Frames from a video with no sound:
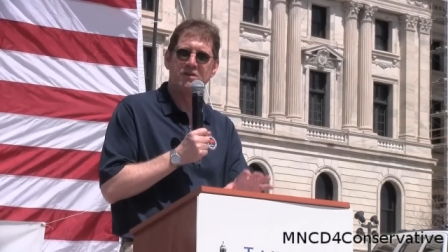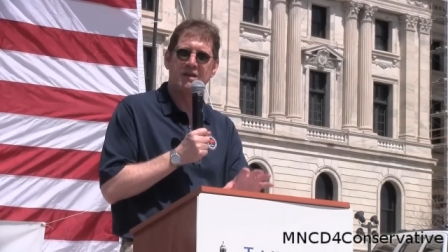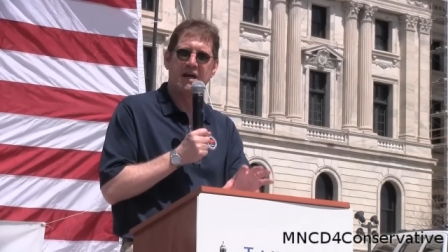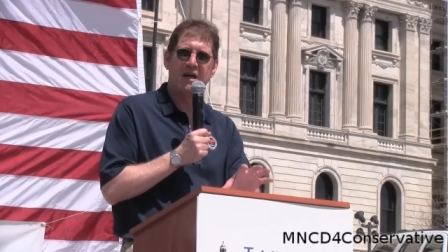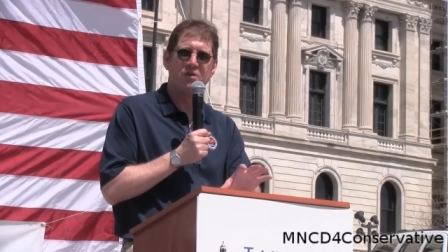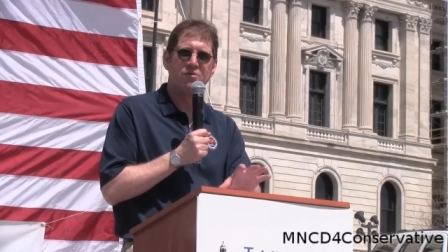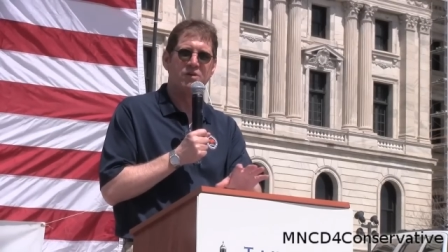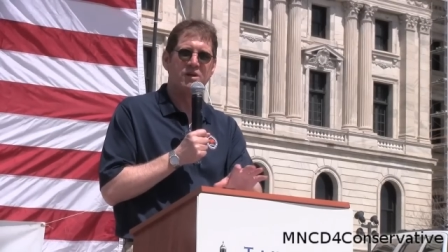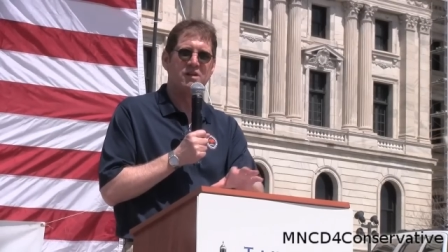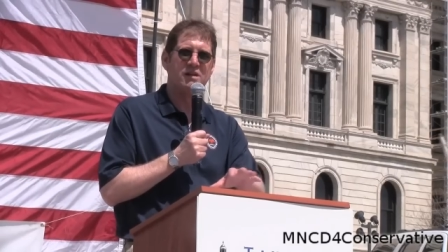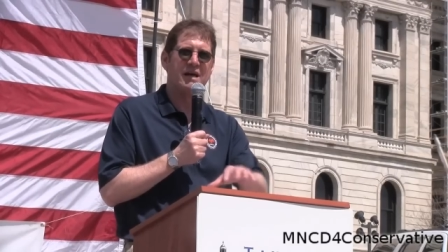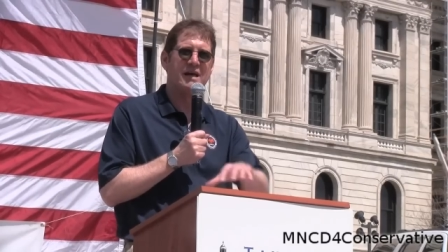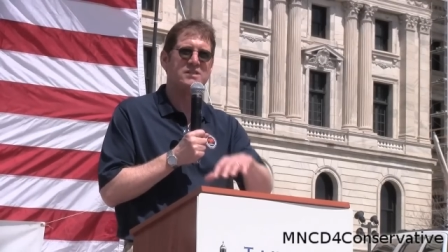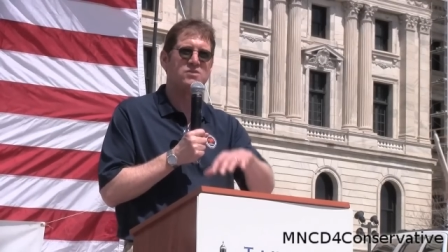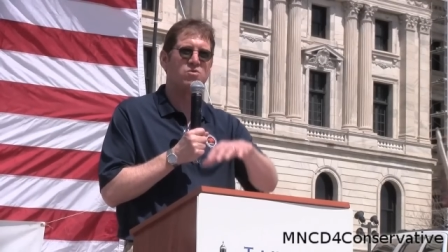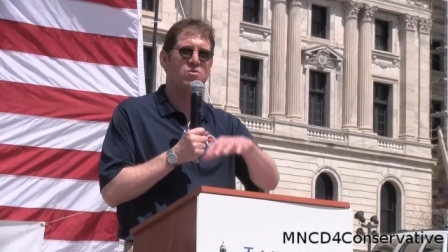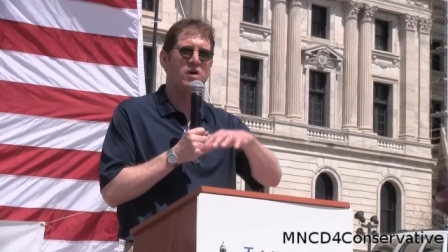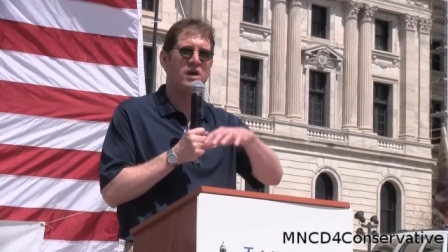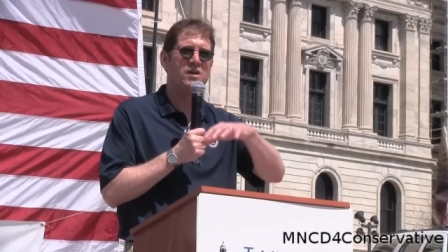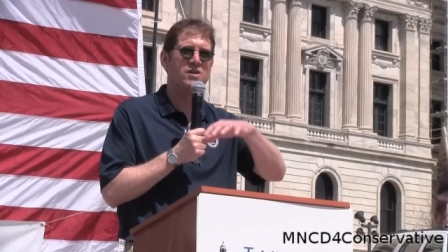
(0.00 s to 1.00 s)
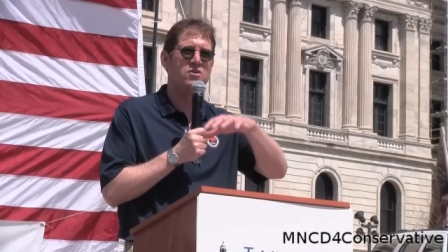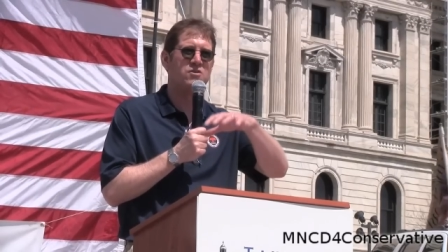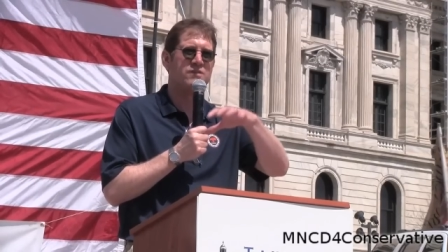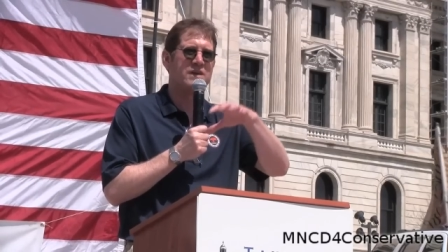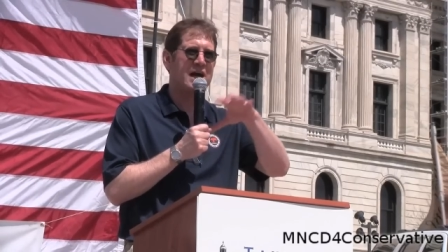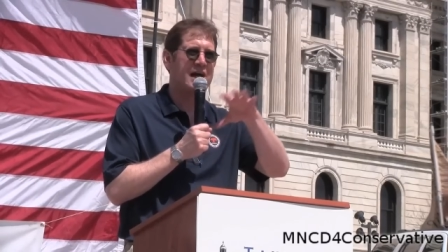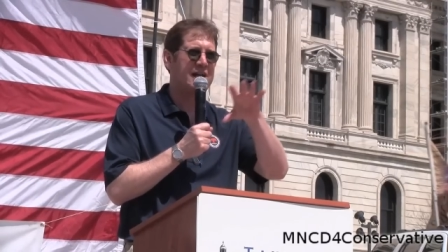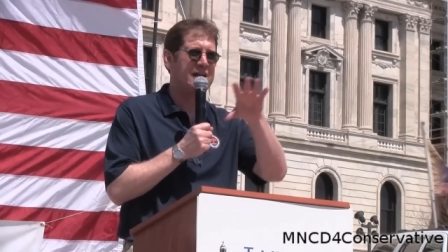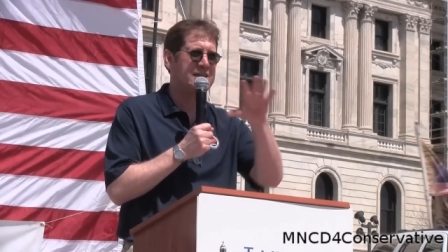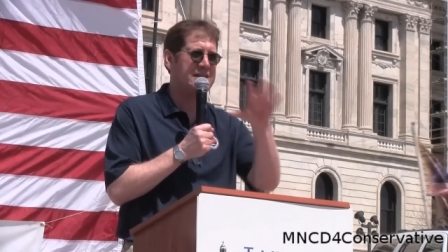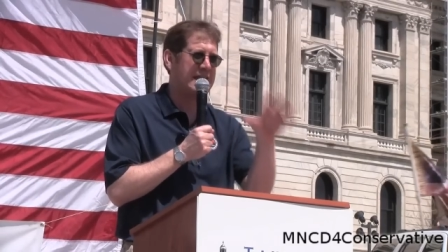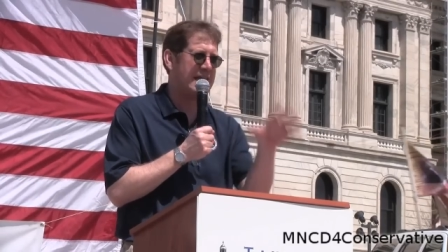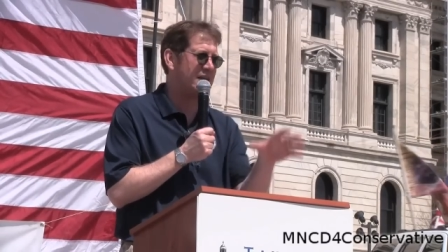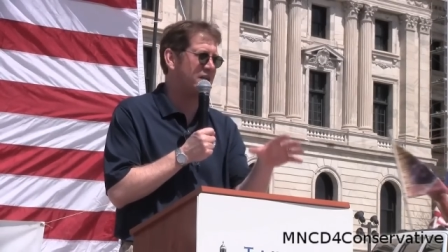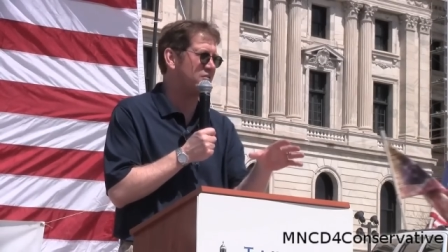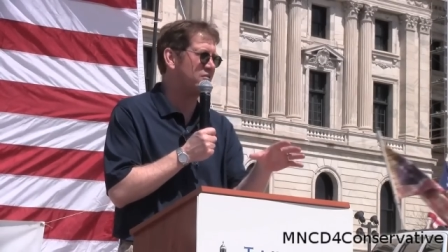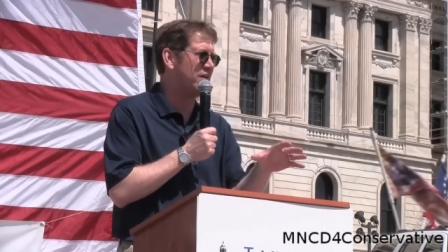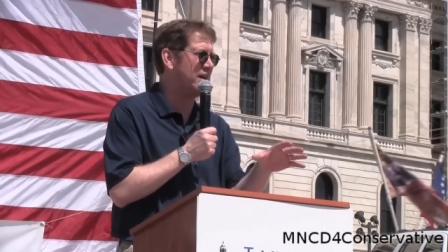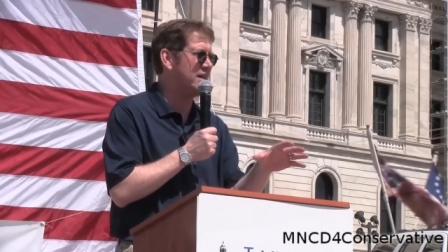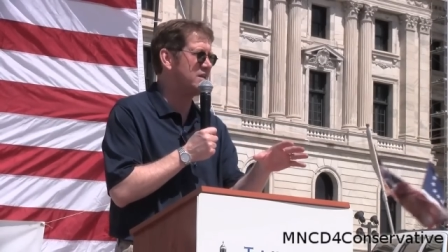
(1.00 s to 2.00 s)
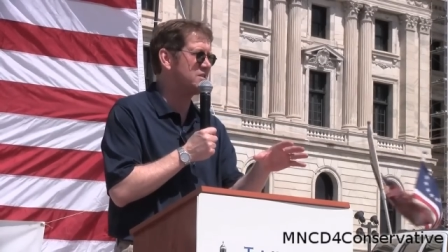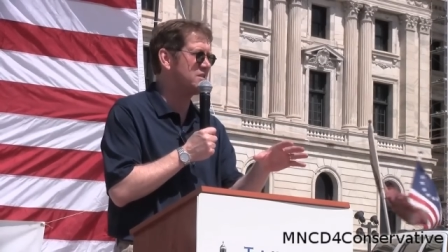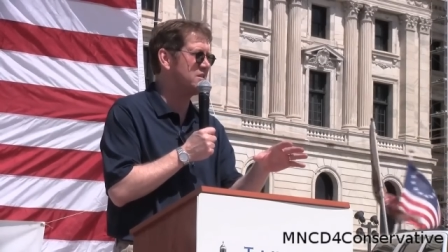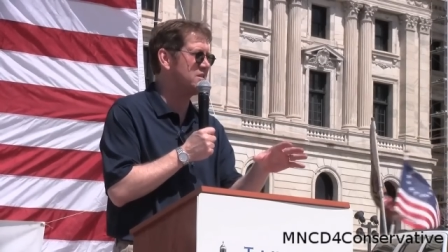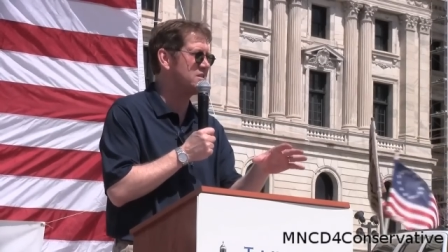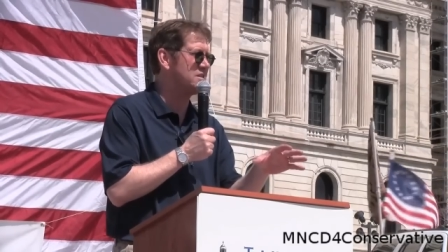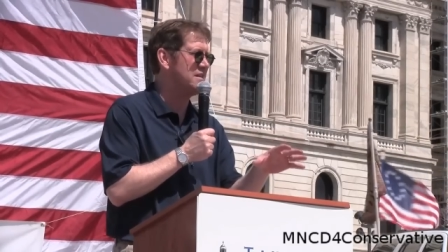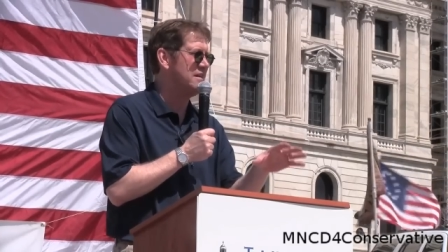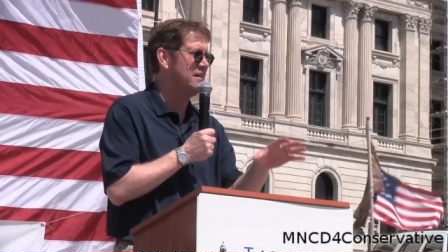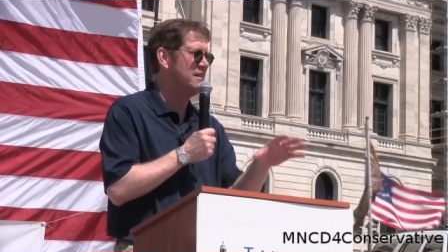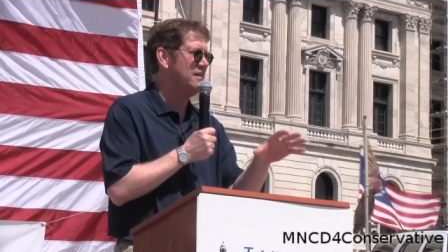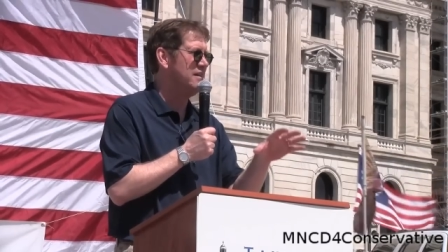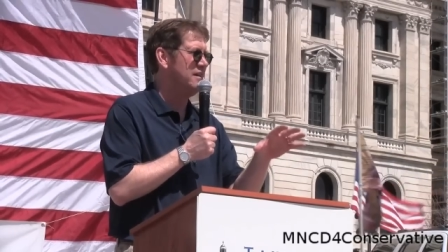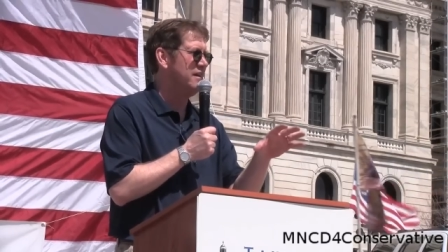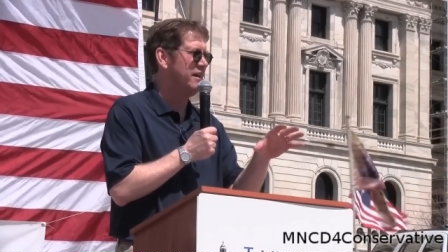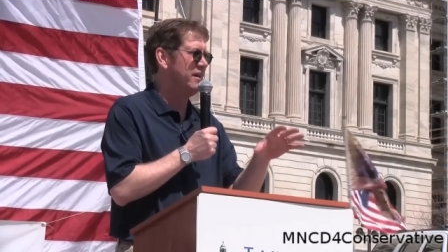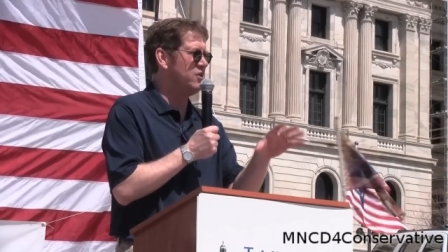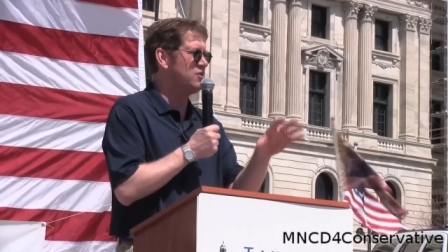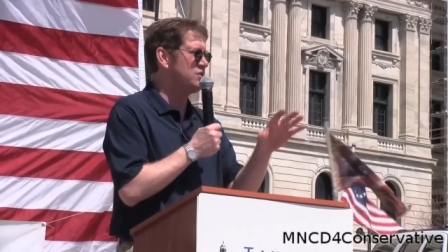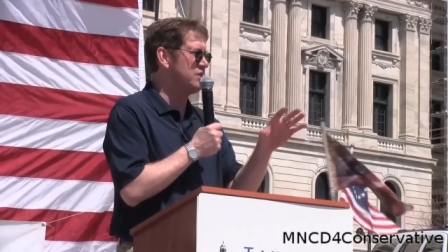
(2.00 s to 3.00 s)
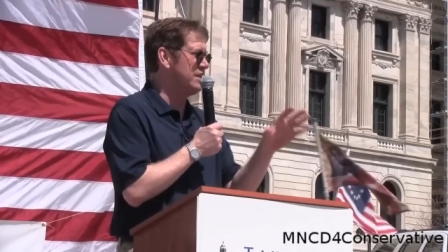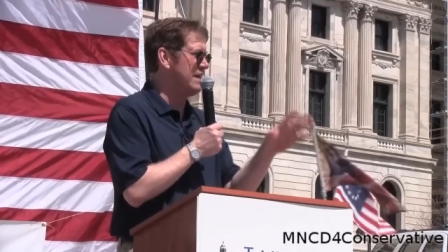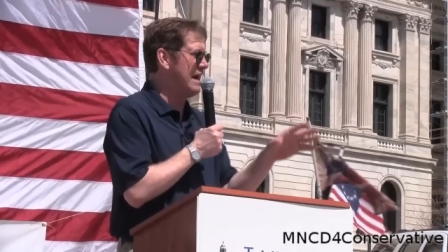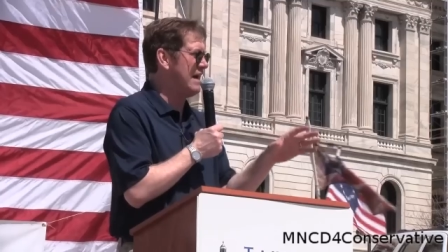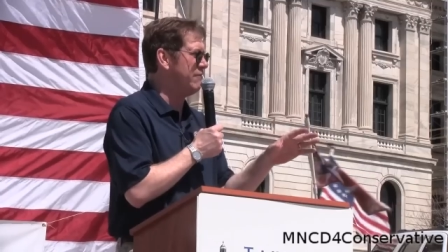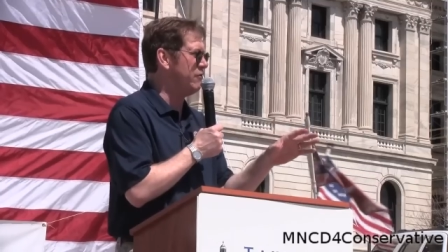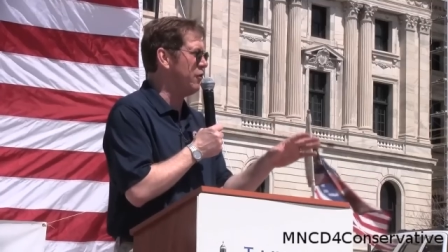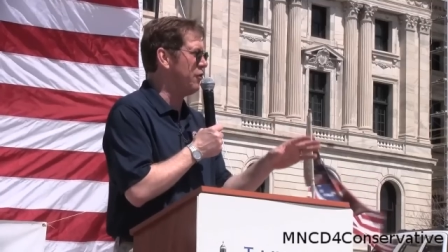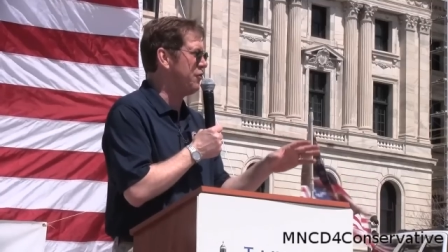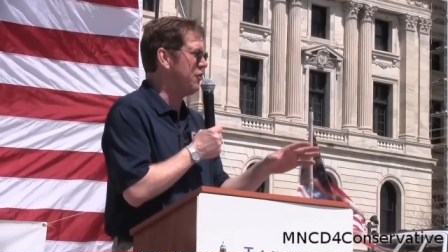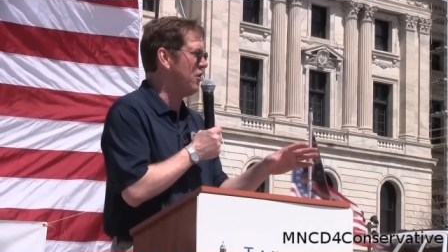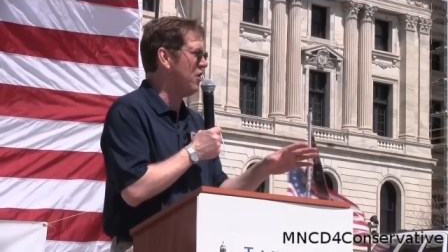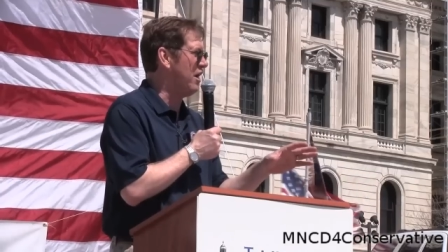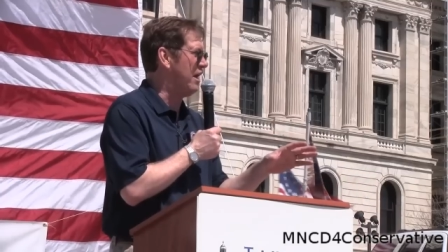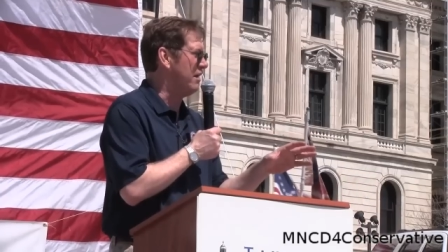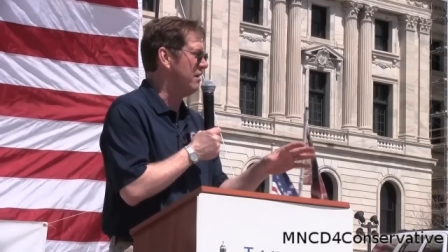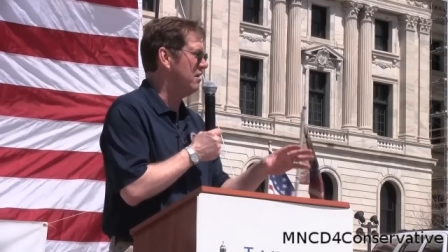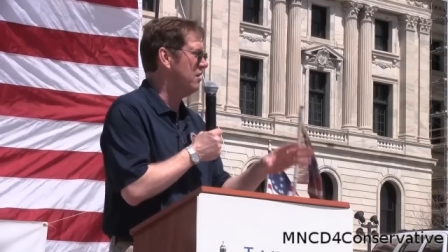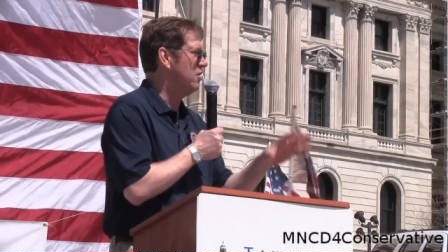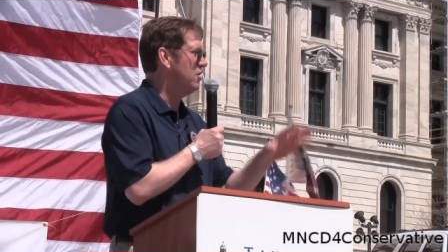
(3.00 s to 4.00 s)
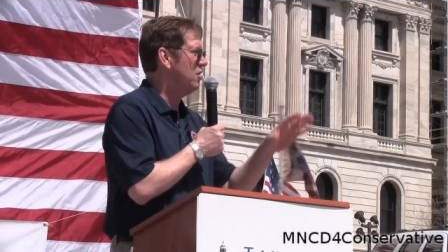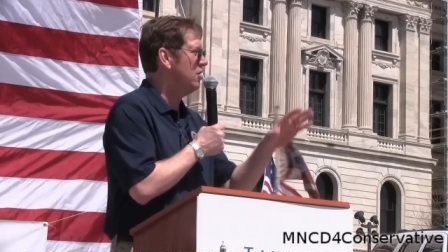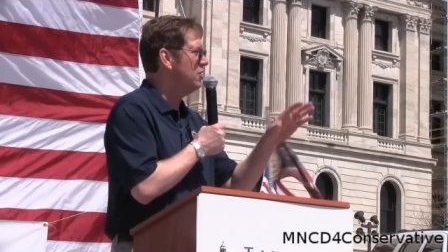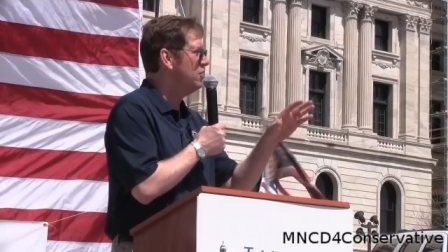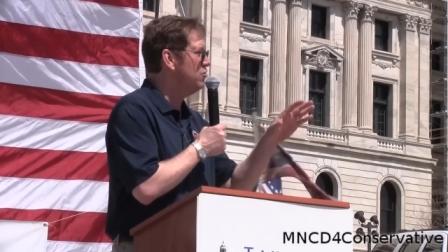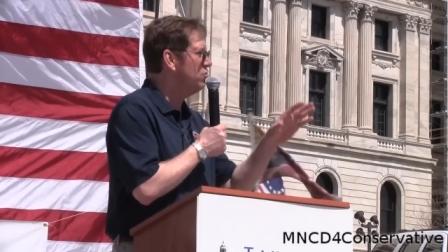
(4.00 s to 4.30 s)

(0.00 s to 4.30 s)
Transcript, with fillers: you got to realize when you've got a debt crisis, here's a novel thought.